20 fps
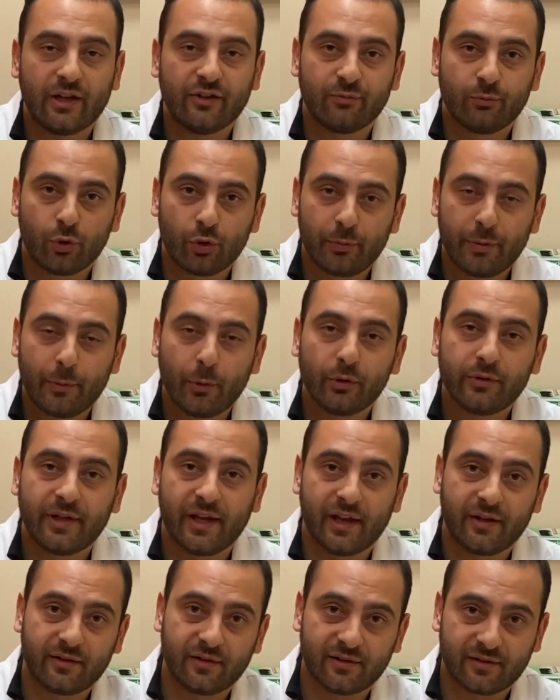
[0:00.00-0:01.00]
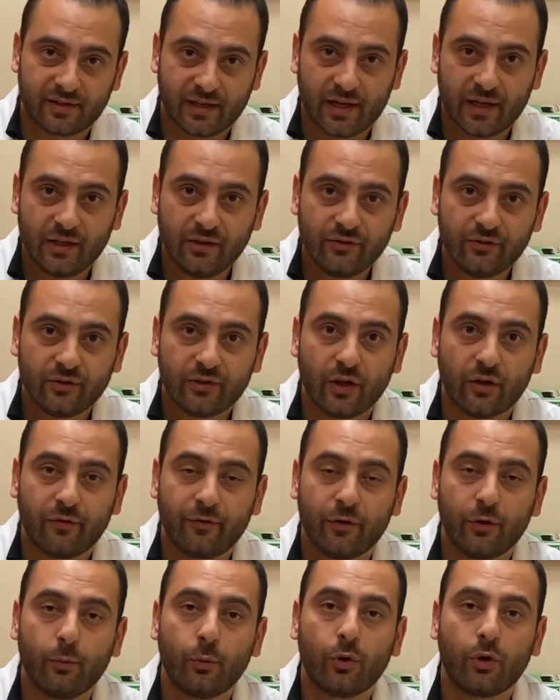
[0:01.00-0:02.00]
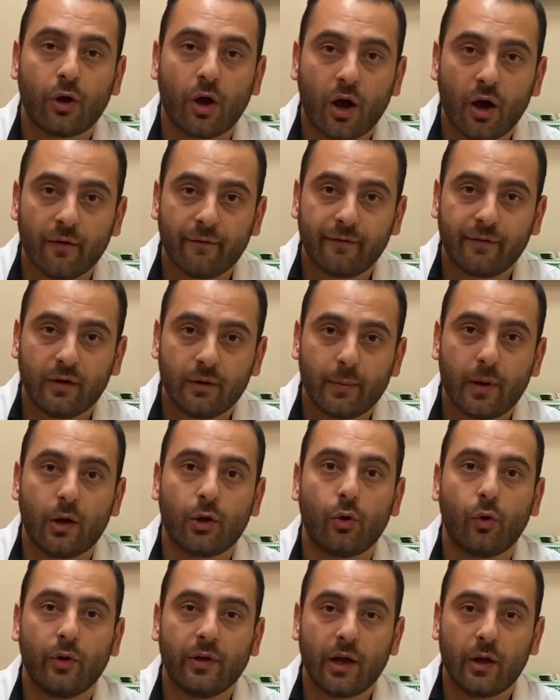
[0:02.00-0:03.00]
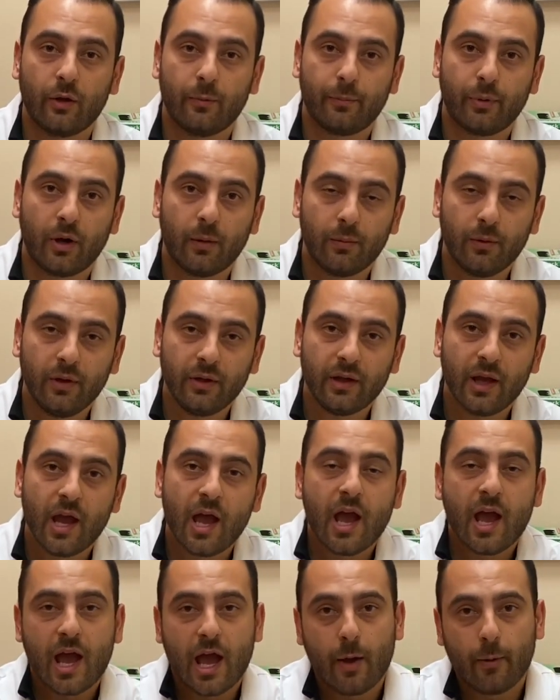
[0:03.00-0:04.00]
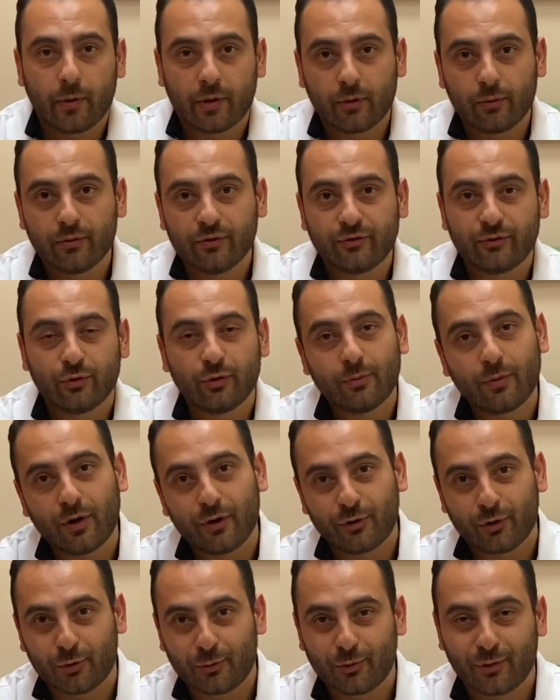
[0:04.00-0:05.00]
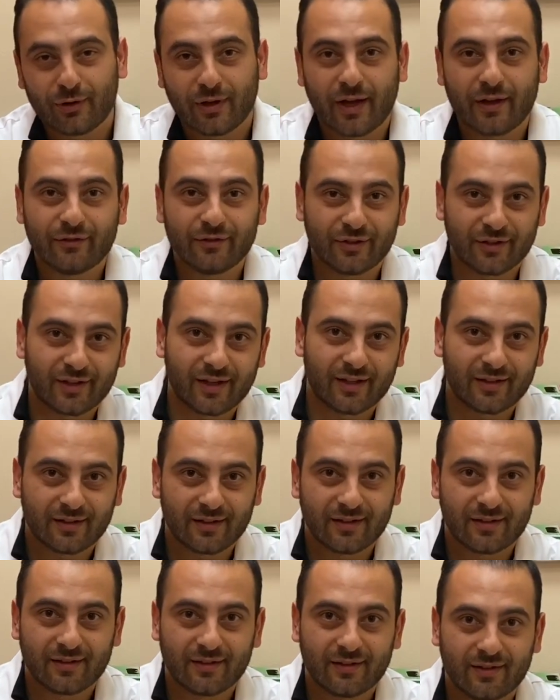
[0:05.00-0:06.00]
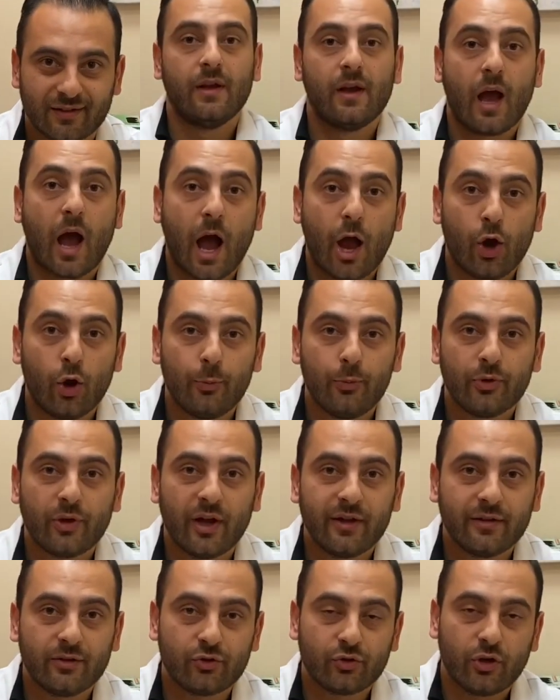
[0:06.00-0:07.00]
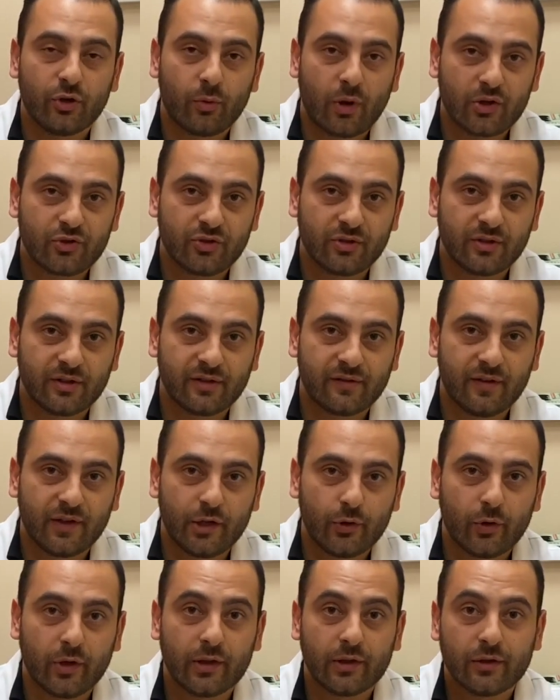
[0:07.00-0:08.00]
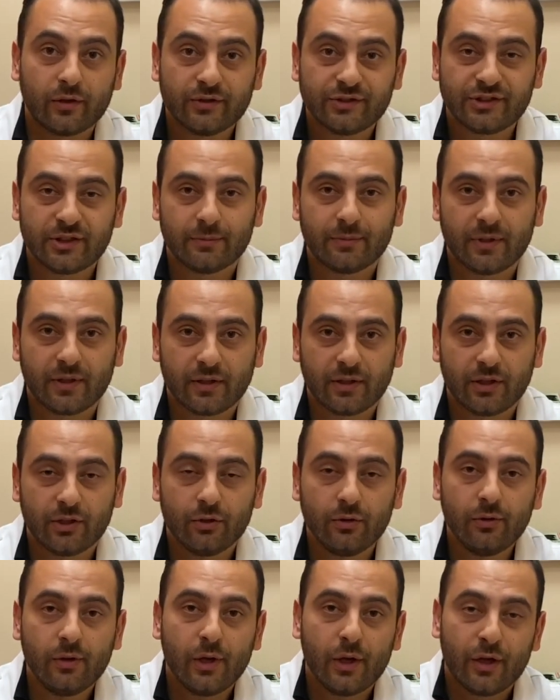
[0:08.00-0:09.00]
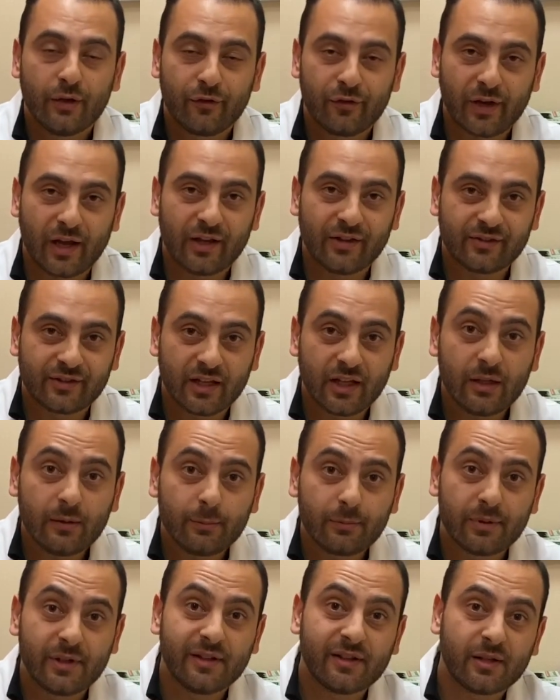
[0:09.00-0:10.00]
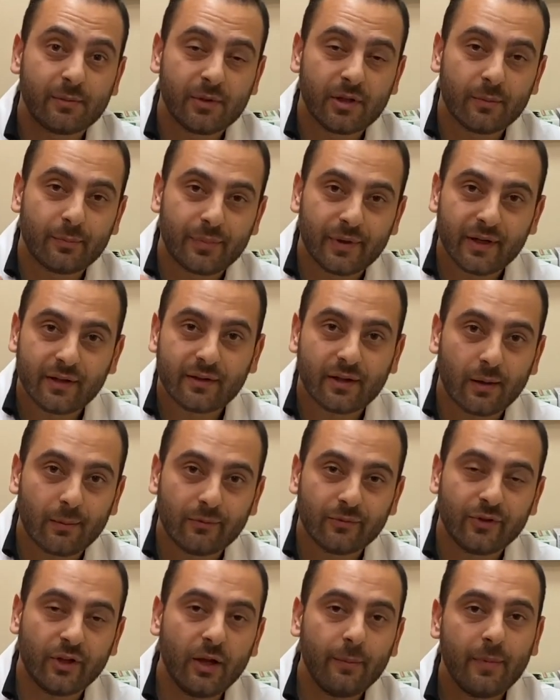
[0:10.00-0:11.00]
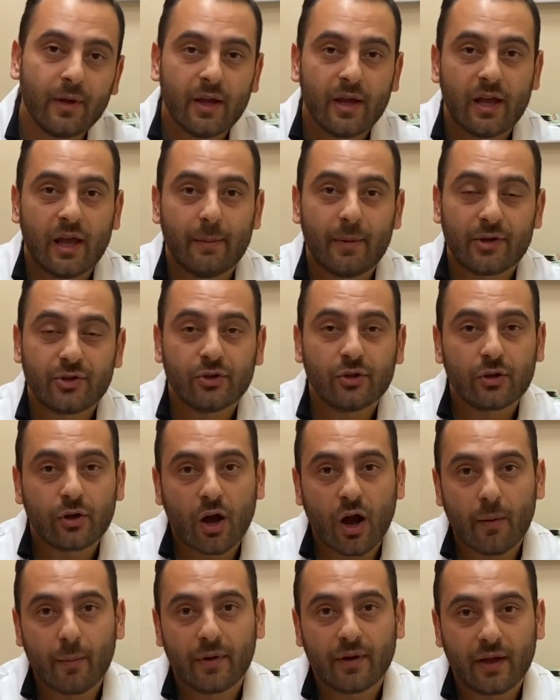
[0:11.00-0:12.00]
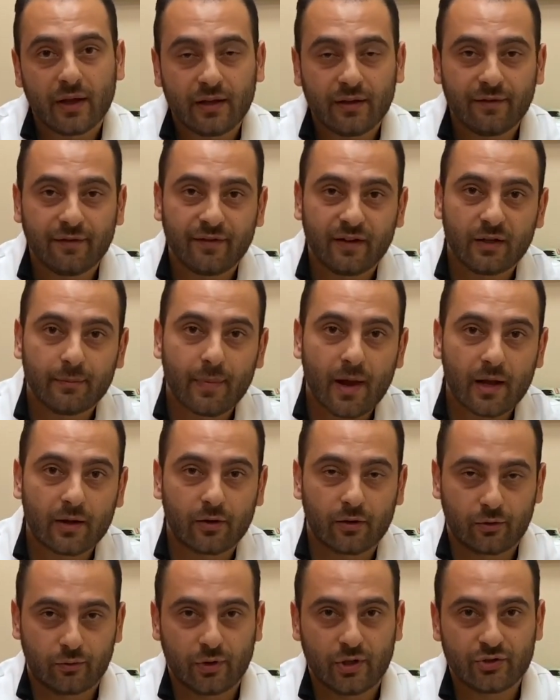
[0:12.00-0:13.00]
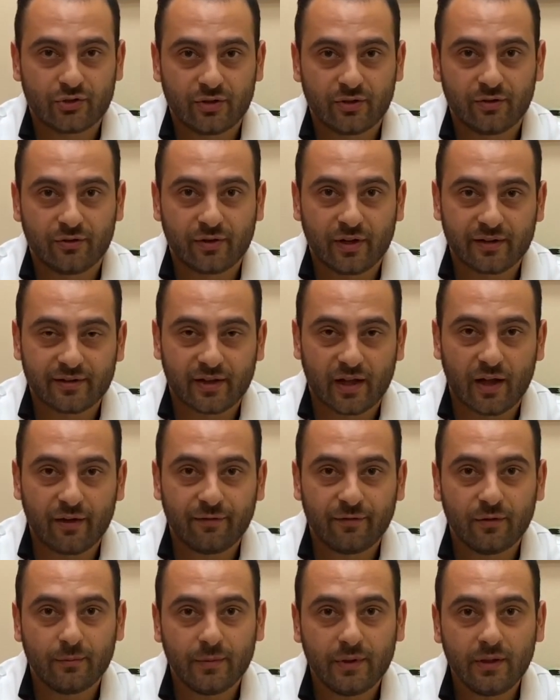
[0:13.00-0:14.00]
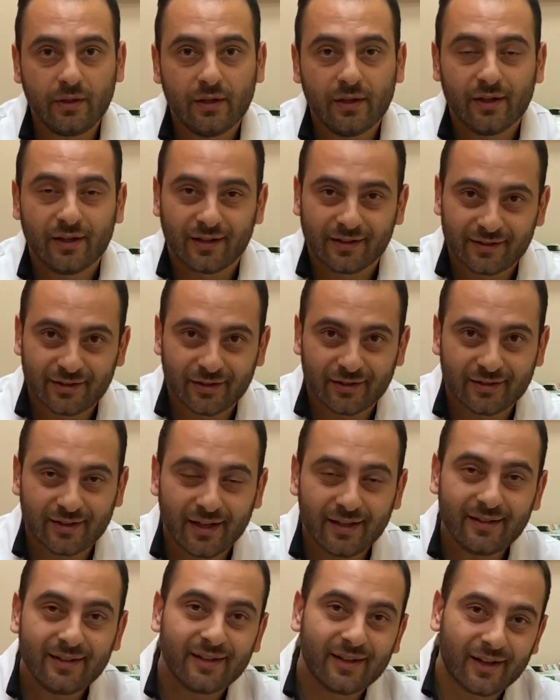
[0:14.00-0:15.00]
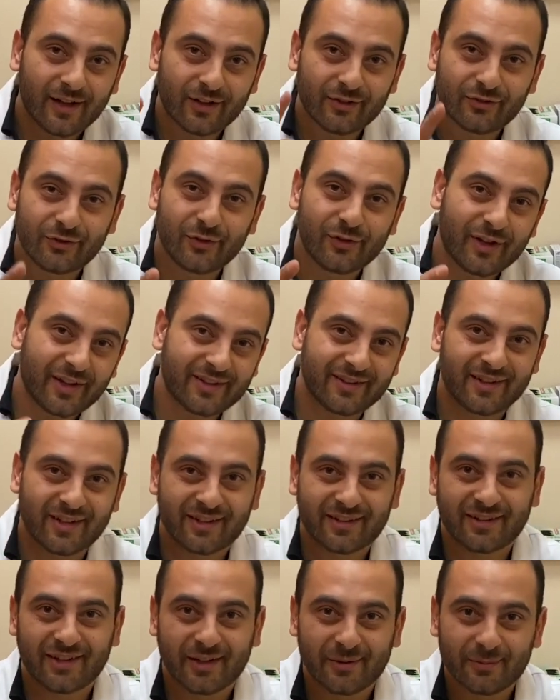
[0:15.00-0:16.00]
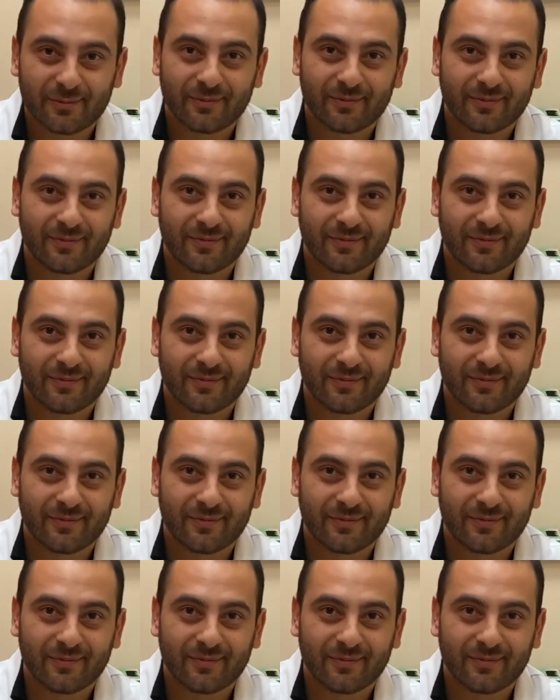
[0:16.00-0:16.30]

as more people take this test, they'll feel more confident about going out in public and we can resume our normal lives again. I hope you guys enjoyed watching this video and learned something new. If you guys did, please give me a big thumbs up and make sure to comment any feedback or questions you guys have for me. Until then, I'll see you guys next time.